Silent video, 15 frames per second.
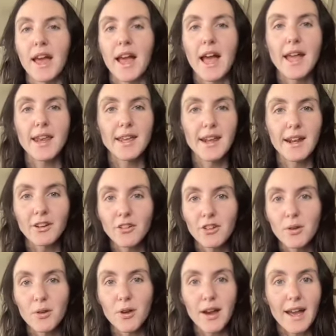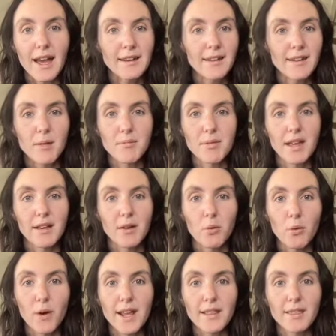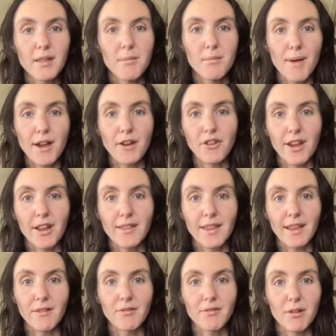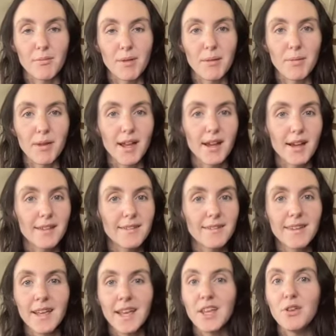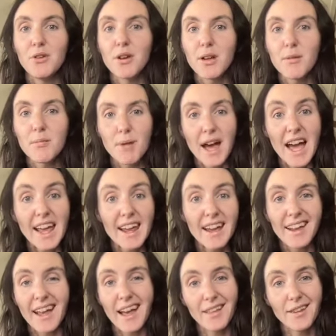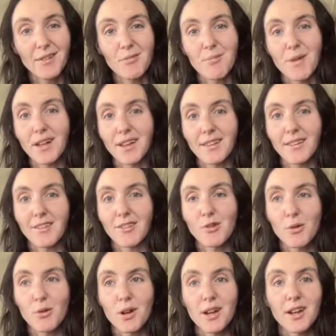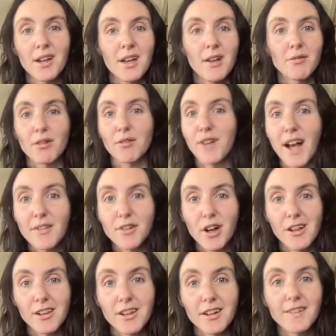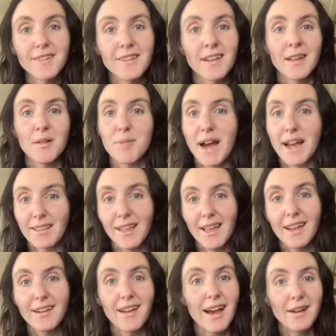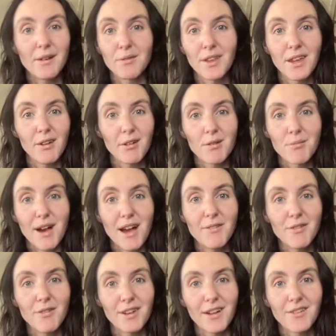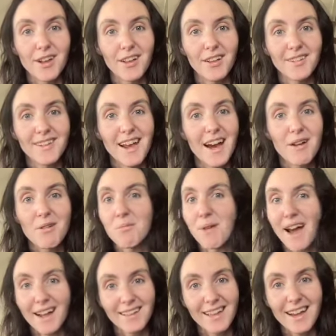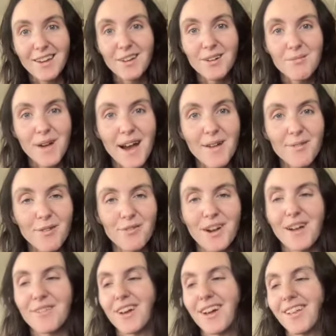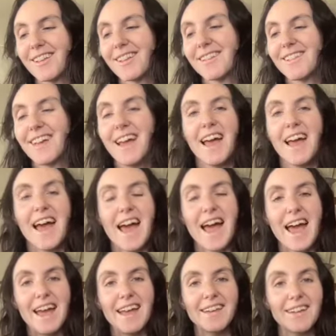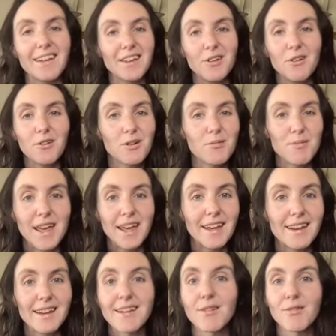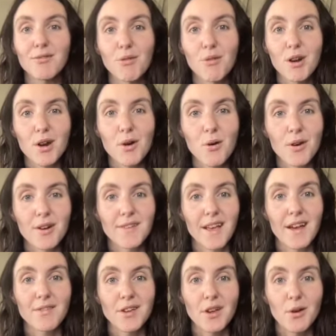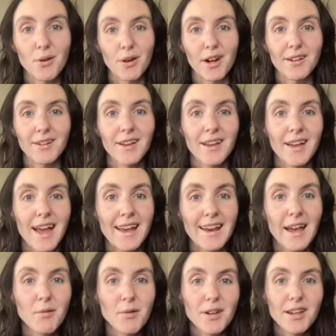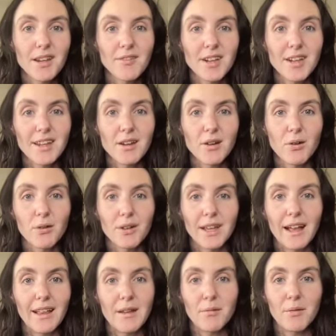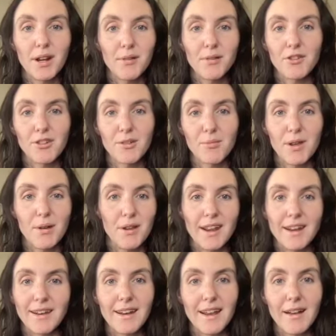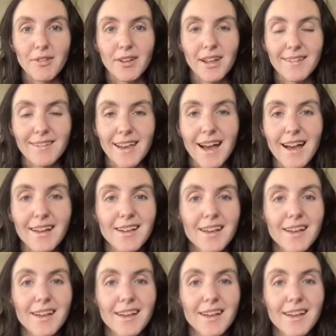And it actually ended up being quite the budget thing for me, because you can buy a gallon of milk at the store for $5. Back then, I don't think you can buy it for $5 now. Back then, you could buy it for $5, and you could make it into 4 quarts of yogurt. And I wouldn't even need a whole gallon when it was just me and I didn't have kids yet.